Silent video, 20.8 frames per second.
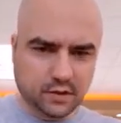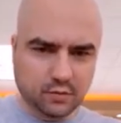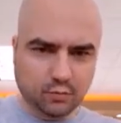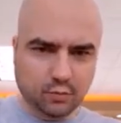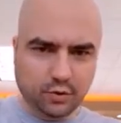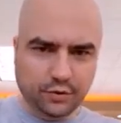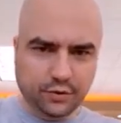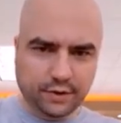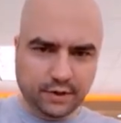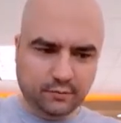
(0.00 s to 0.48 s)

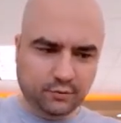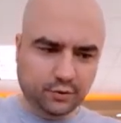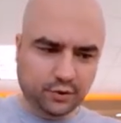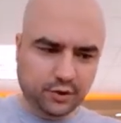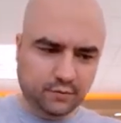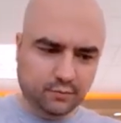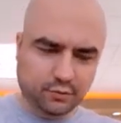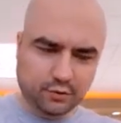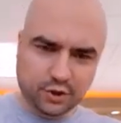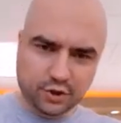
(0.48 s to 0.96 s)
one thing I
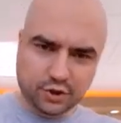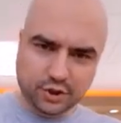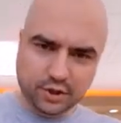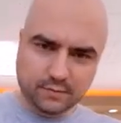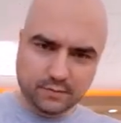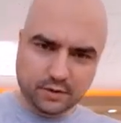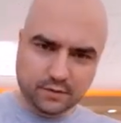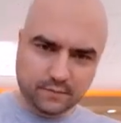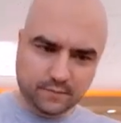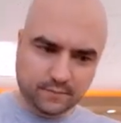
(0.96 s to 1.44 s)
really
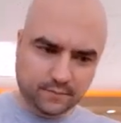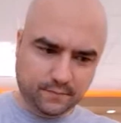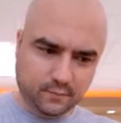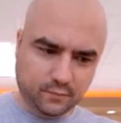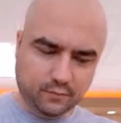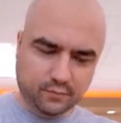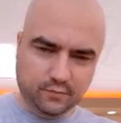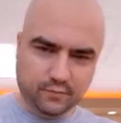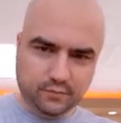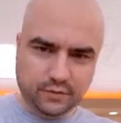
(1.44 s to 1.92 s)
appreciate about
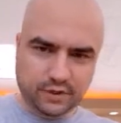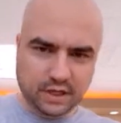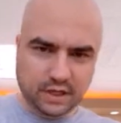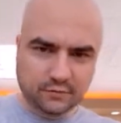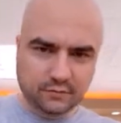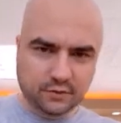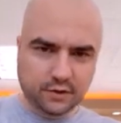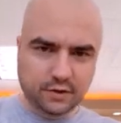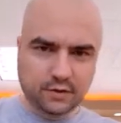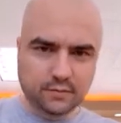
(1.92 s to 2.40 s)

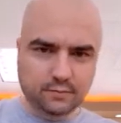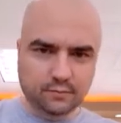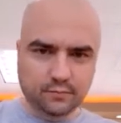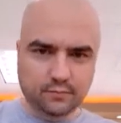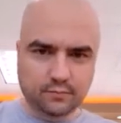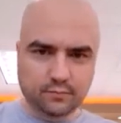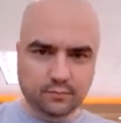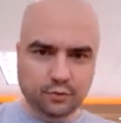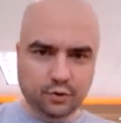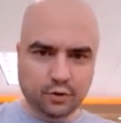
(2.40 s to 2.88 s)
every
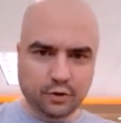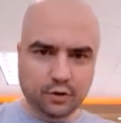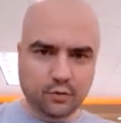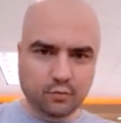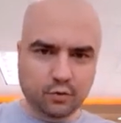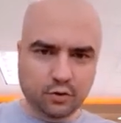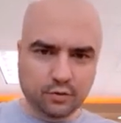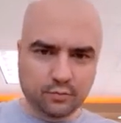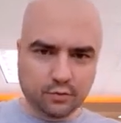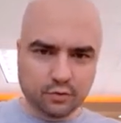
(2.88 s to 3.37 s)
burger at
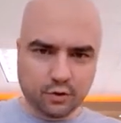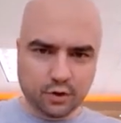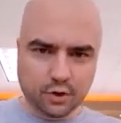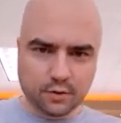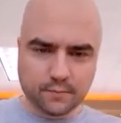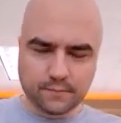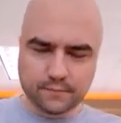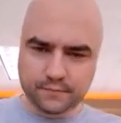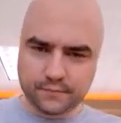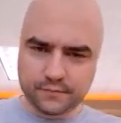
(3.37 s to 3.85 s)
Whataburger